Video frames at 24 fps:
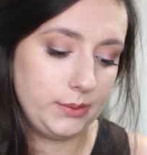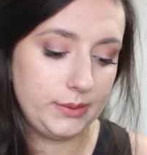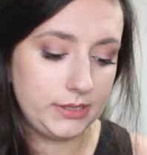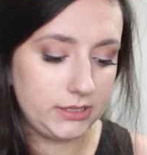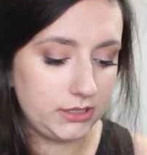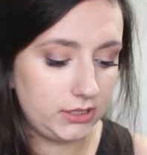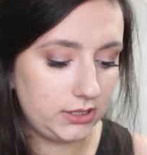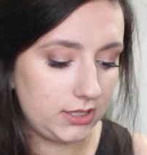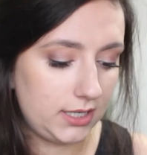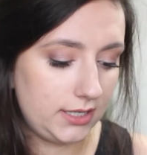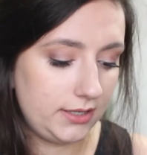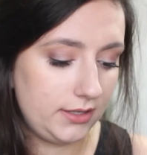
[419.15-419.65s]

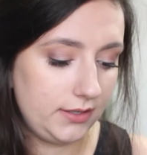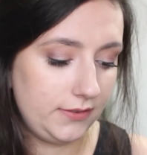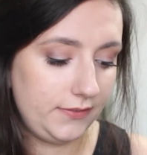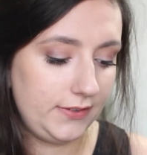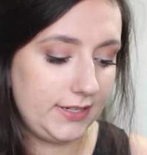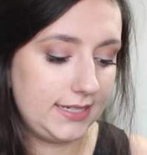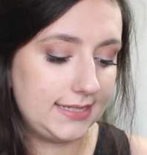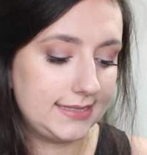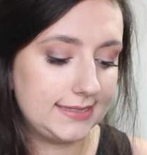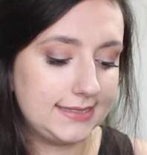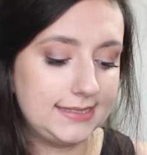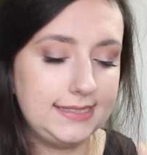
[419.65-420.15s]
which I don't know if
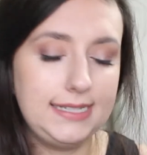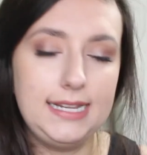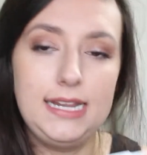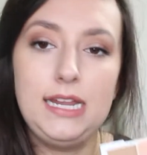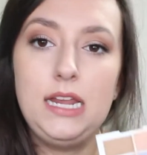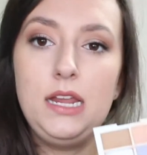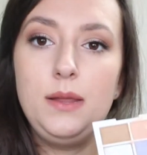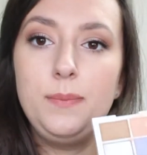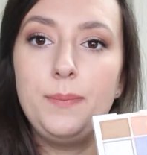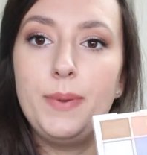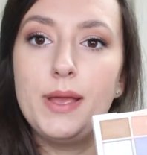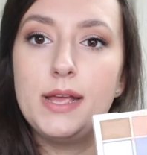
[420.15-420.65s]
you can
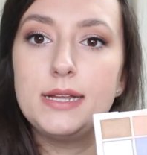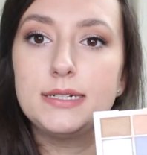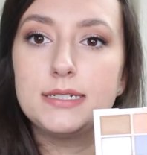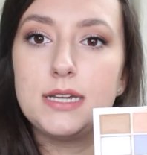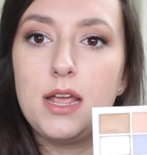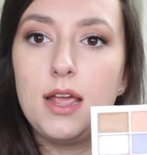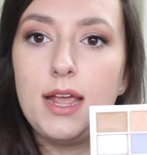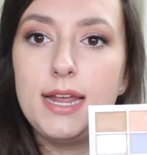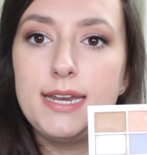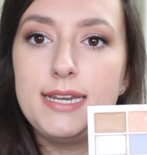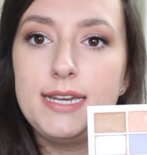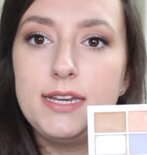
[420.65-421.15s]
see, but
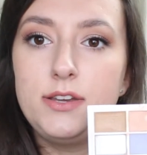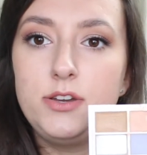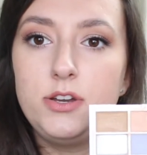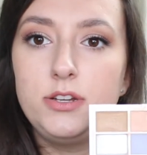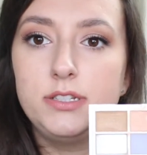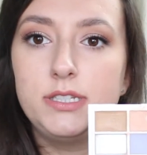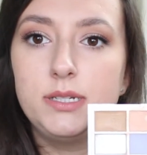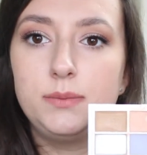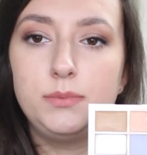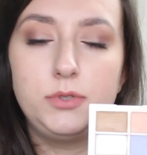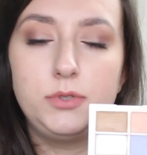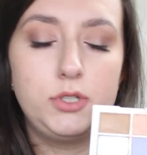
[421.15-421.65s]
I did
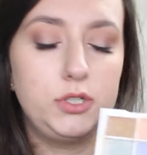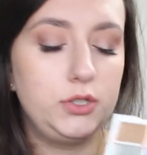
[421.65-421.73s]
use up